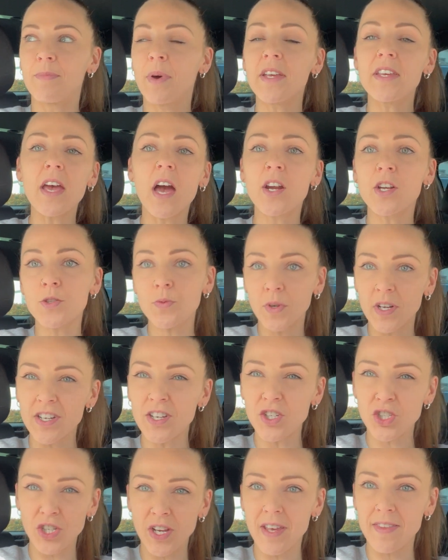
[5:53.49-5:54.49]
But yeah, I just
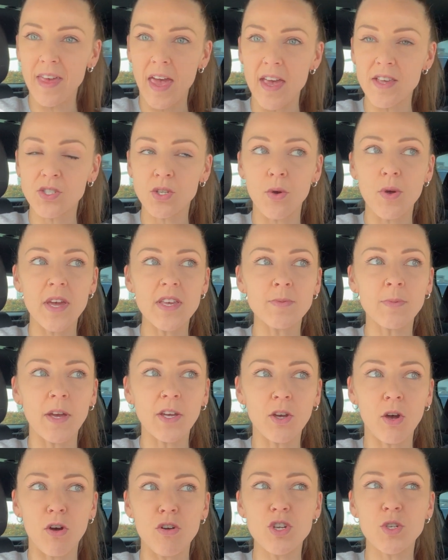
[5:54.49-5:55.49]
wanted to share that. So he's my
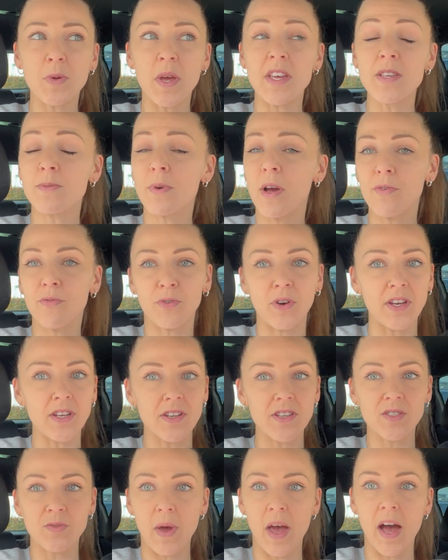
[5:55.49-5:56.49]
coach, but he's my friend
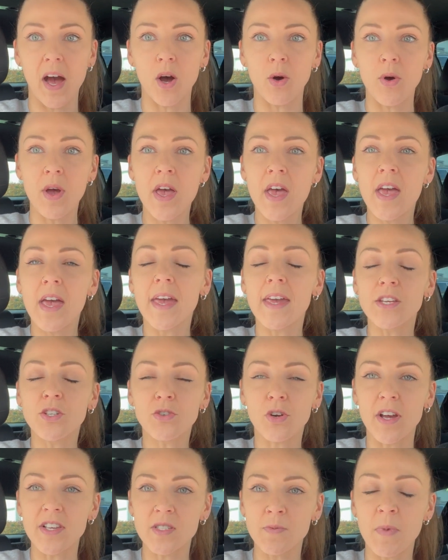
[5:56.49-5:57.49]
as well. He
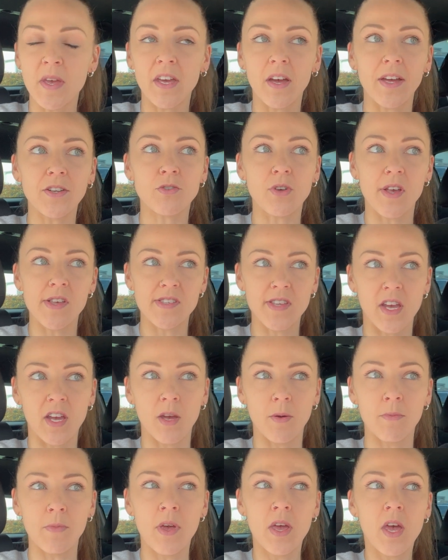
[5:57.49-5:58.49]
trusts me, I trust
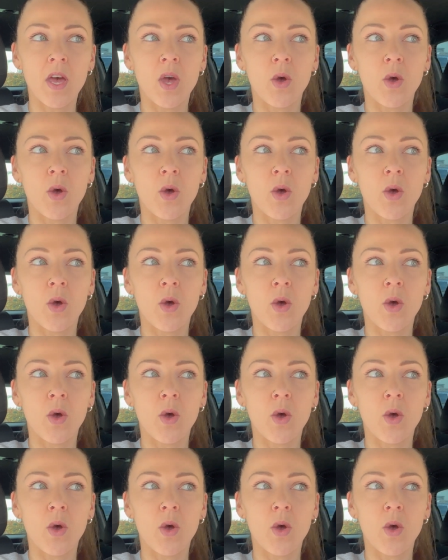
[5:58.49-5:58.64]
him.